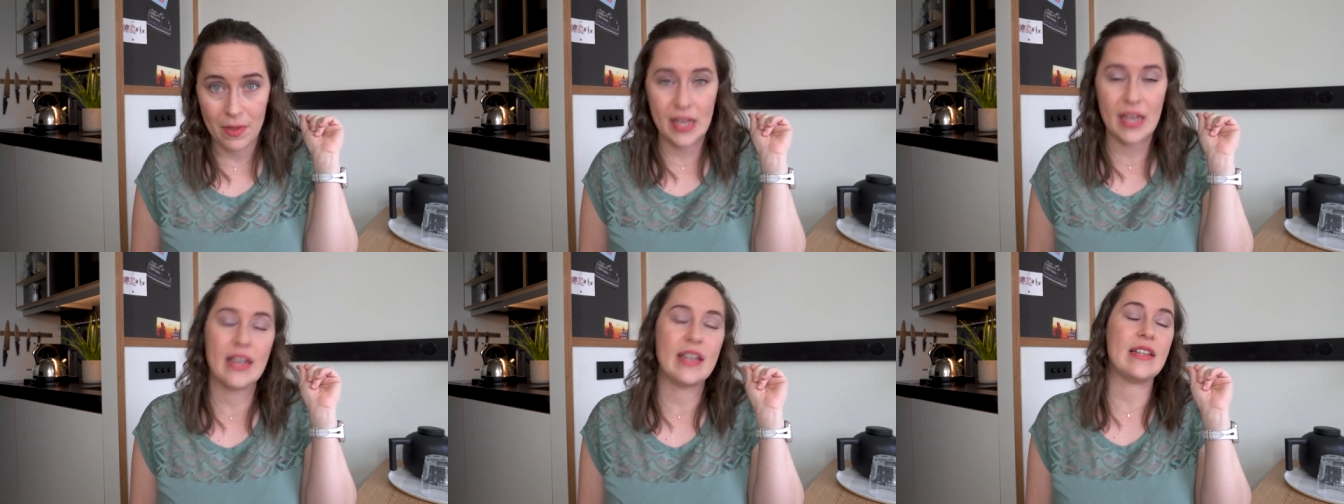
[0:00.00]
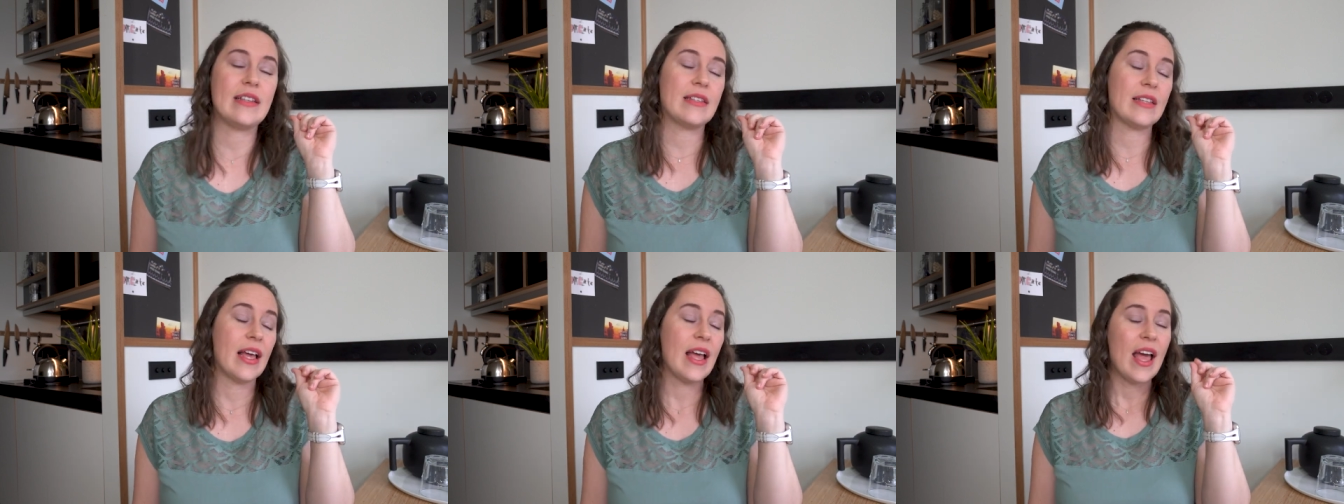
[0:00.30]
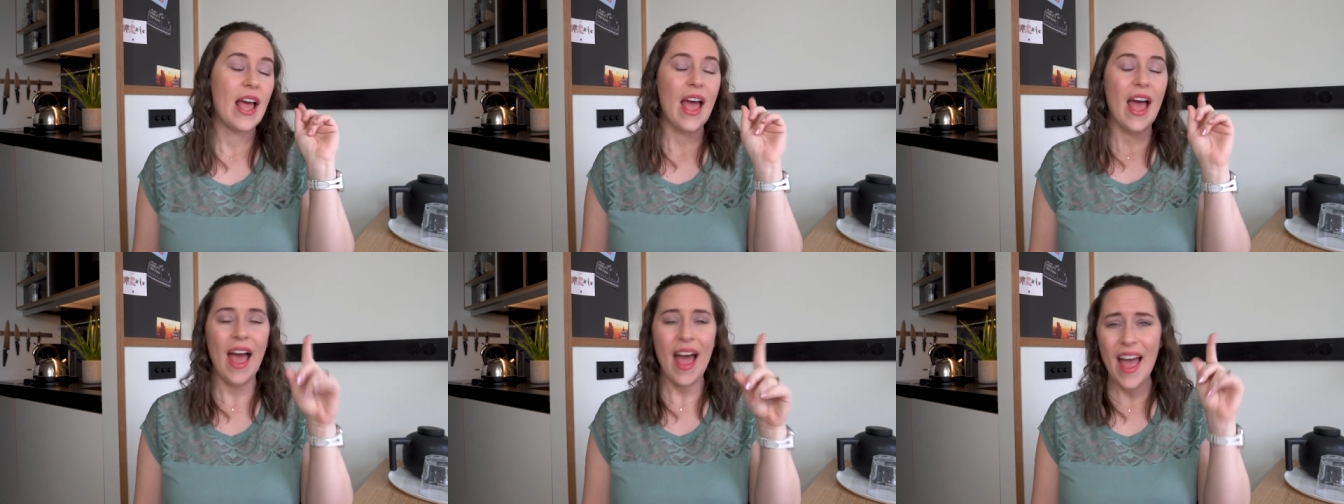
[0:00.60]
Because
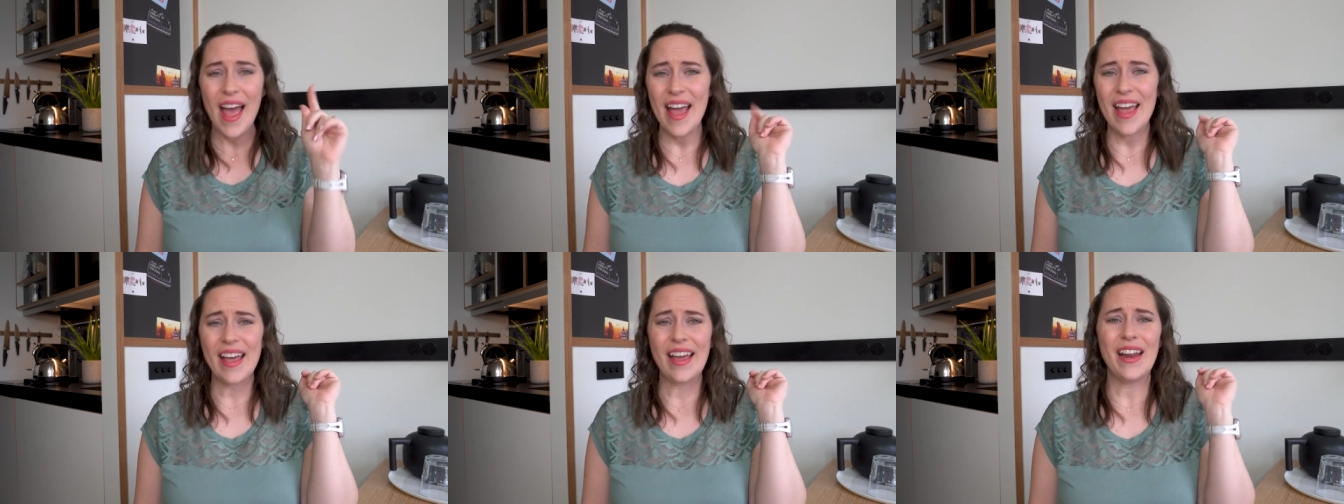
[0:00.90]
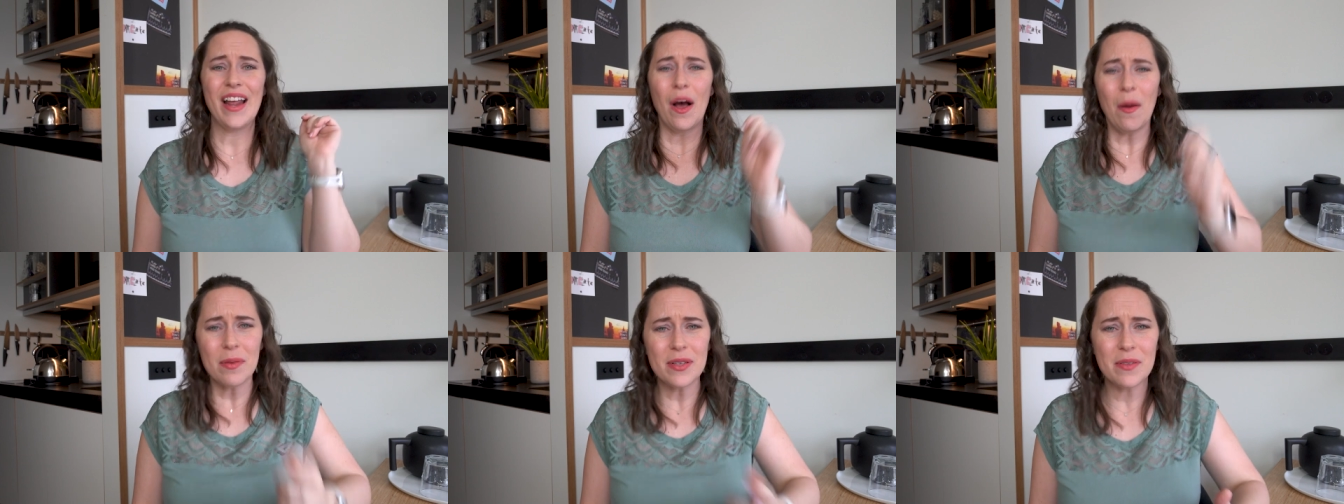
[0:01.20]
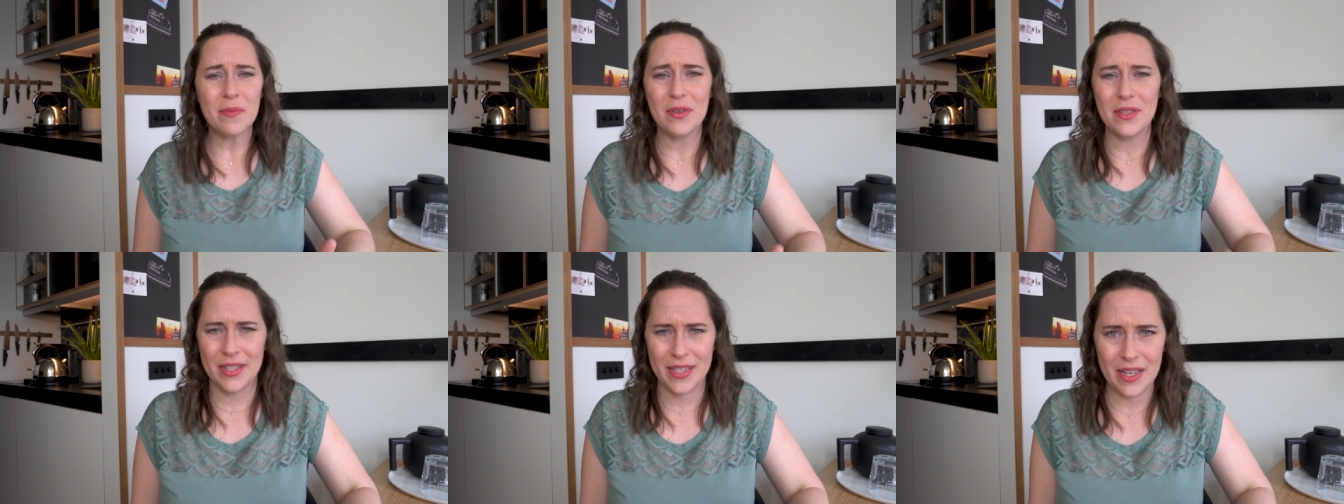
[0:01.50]
A, it helps
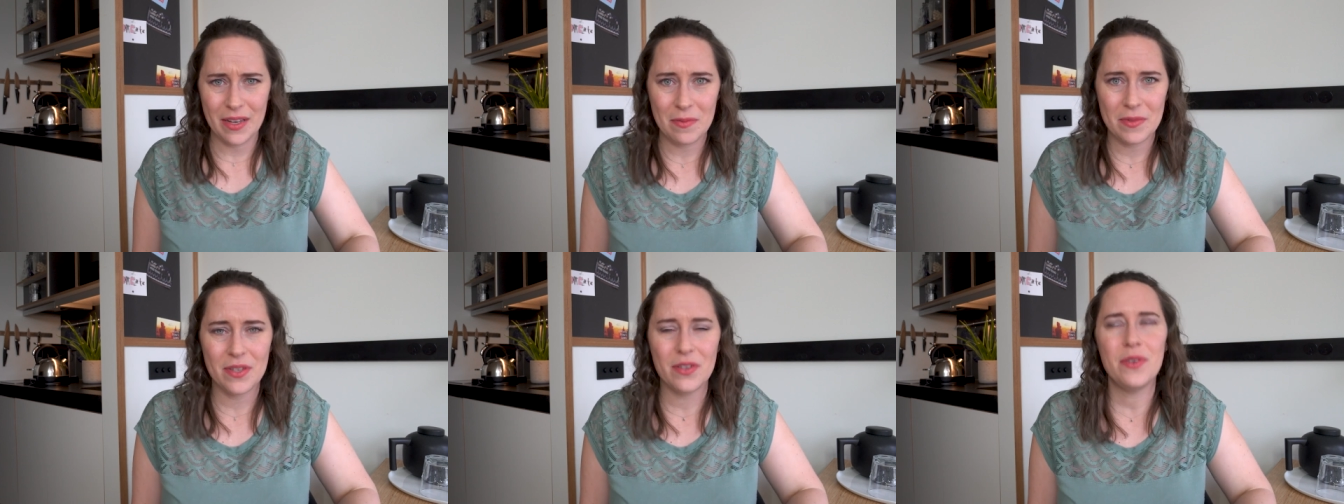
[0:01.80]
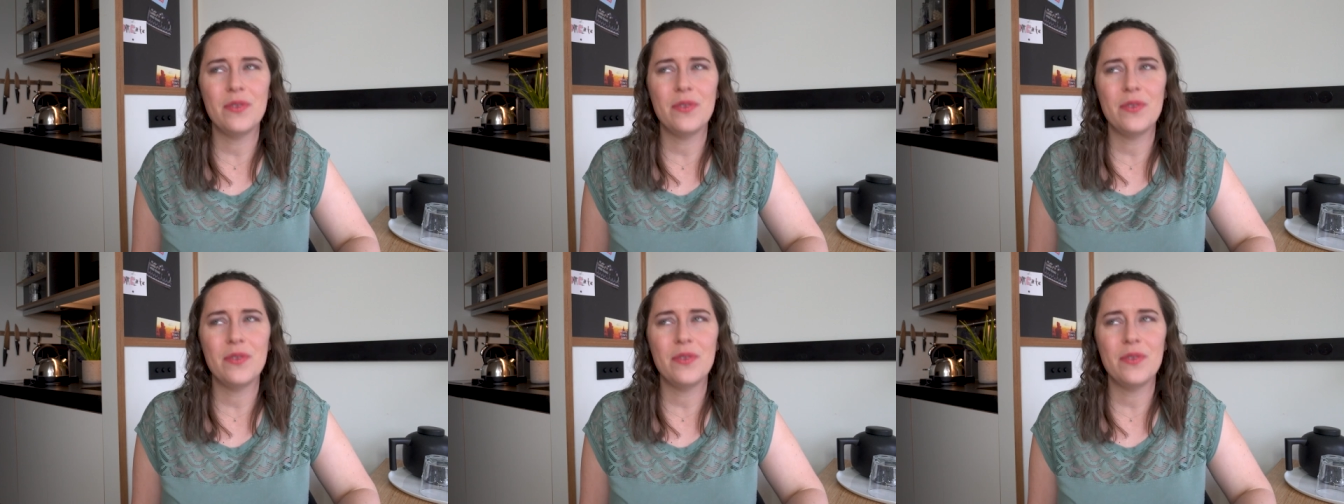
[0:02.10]
the museums,